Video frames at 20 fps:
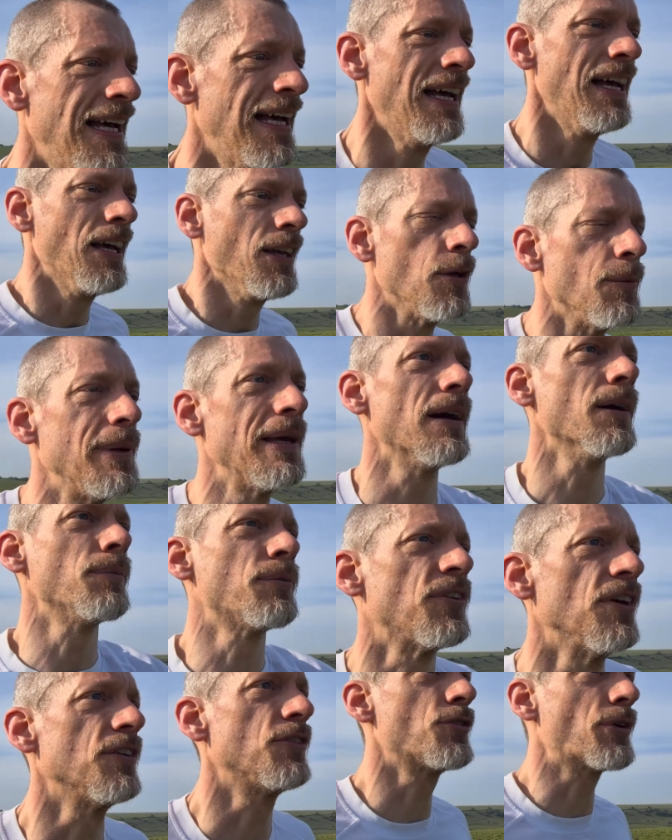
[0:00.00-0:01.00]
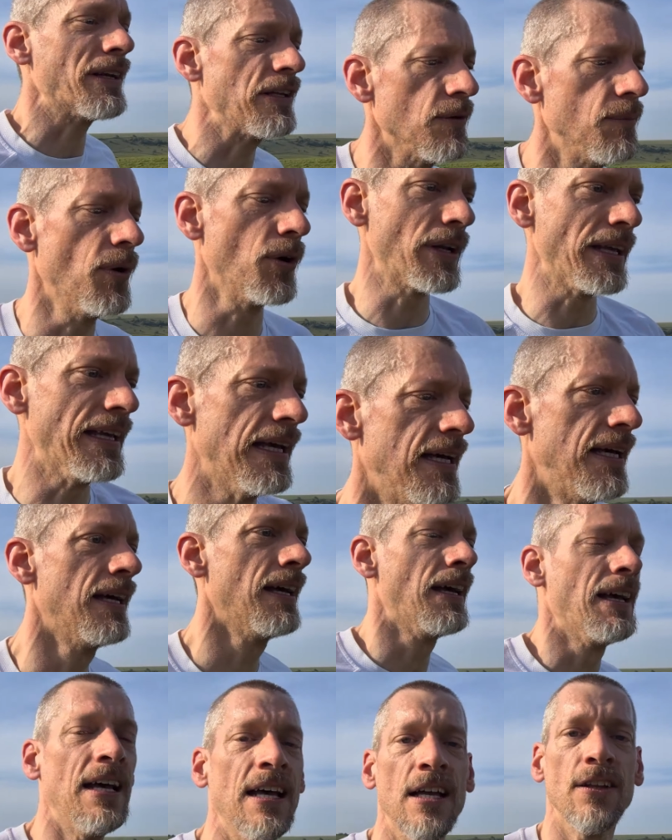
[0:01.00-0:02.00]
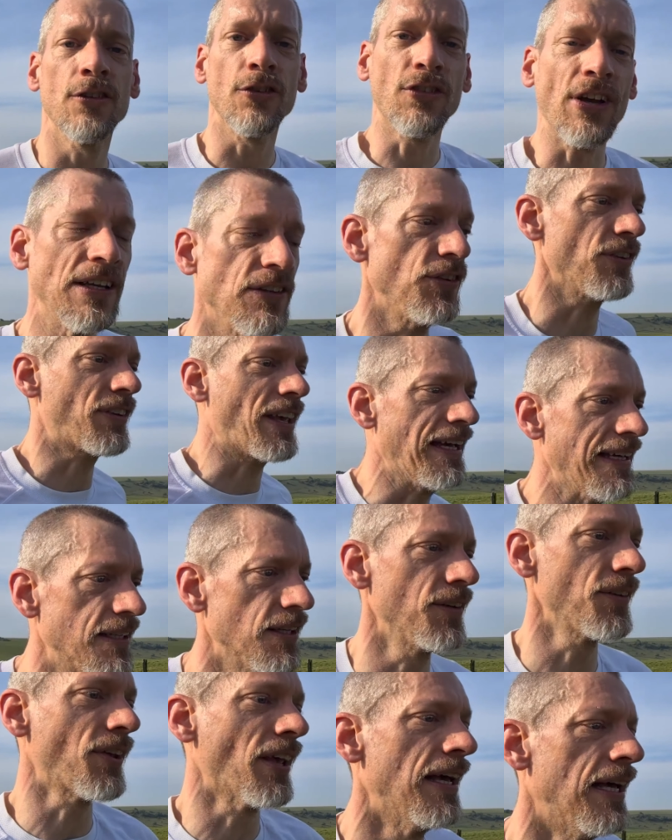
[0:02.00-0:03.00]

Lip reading: you'll be able to train your body to change its cadence